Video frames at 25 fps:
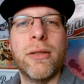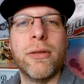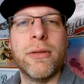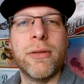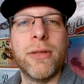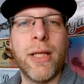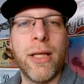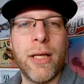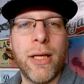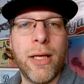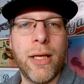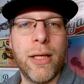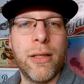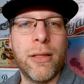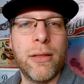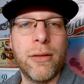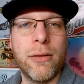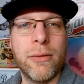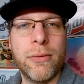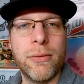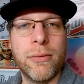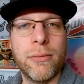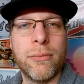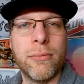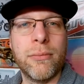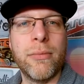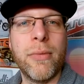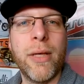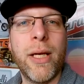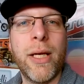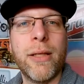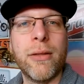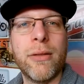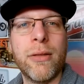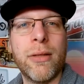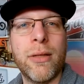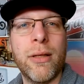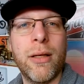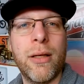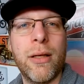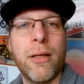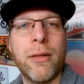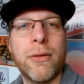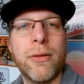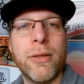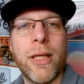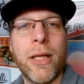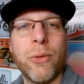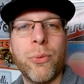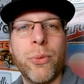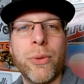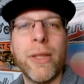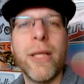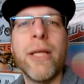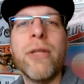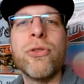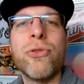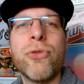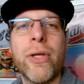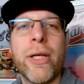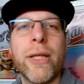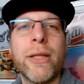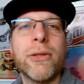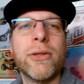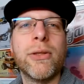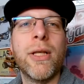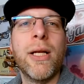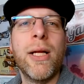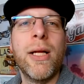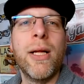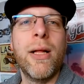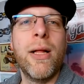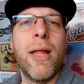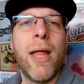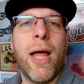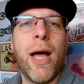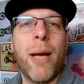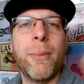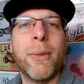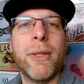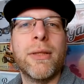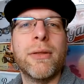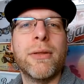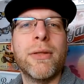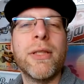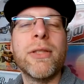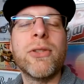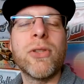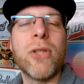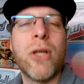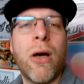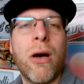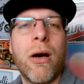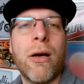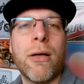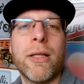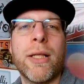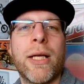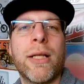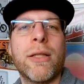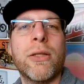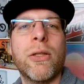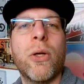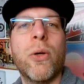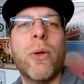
that I made together with Intrex, I mean, this car can go